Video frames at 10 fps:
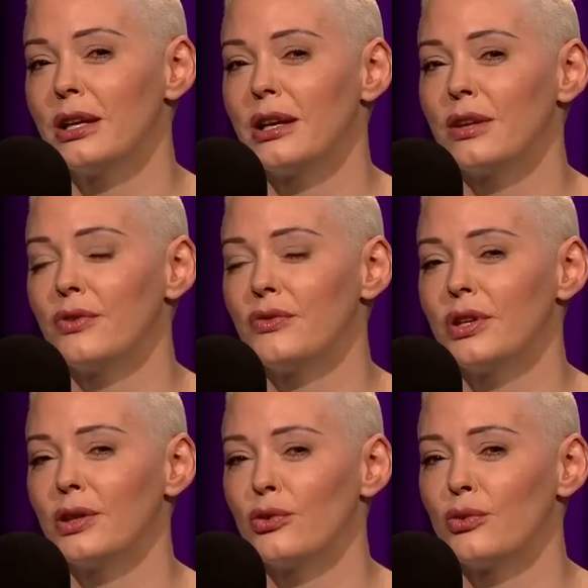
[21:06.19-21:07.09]
And then at
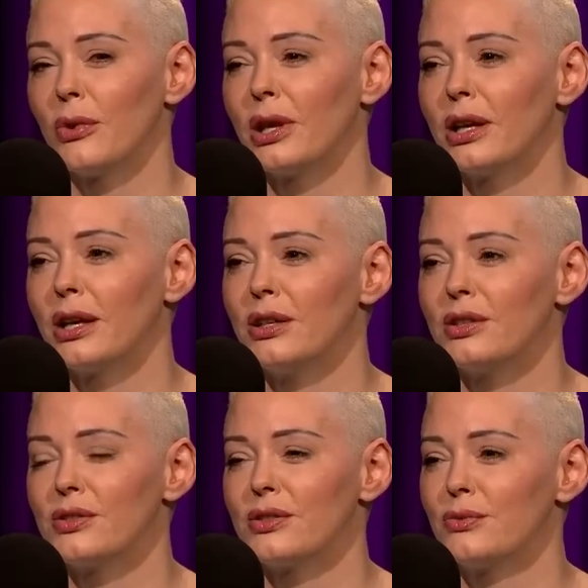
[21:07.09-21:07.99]
15, ultimately, I
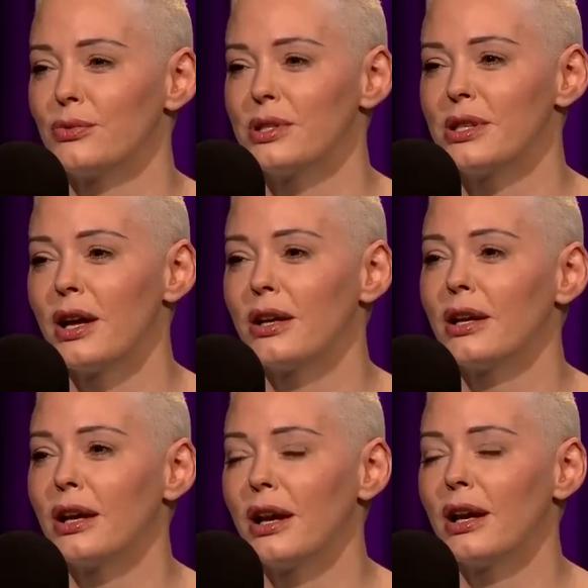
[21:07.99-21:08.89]
just was done.
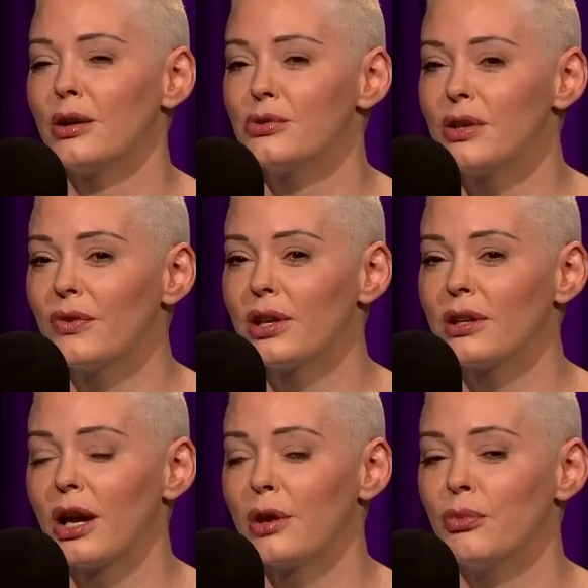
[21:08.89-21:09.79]
And, and I was living
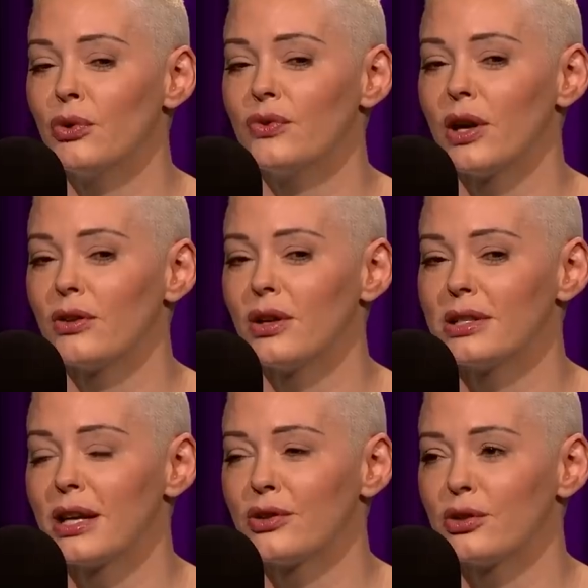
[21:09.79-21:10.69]
in, I moved down to
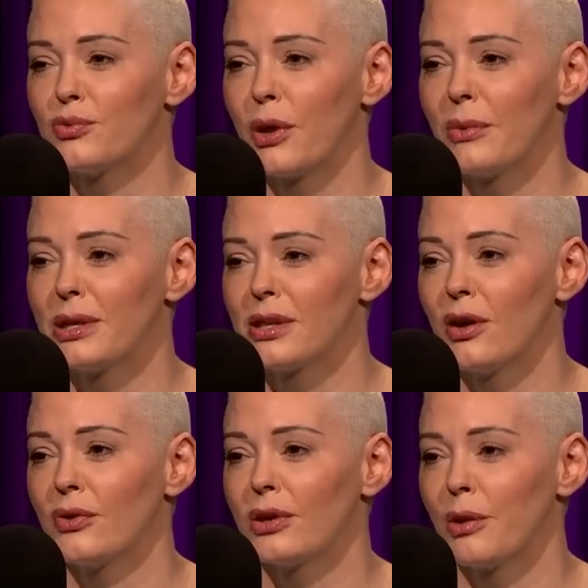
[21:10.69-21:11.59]
Los Angeles by
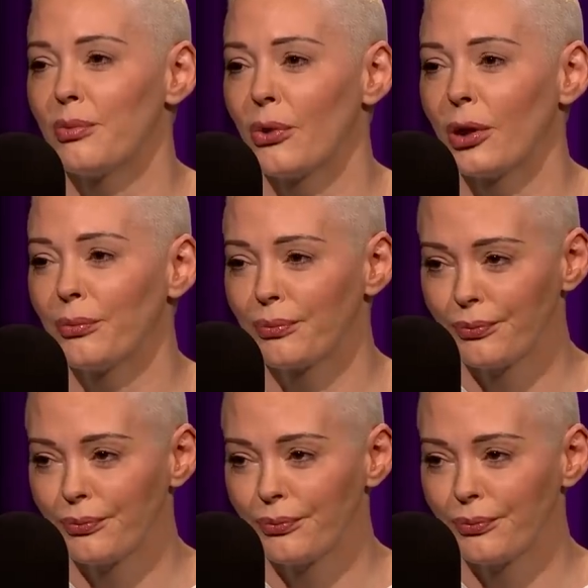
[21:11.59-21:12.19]
myself at that point.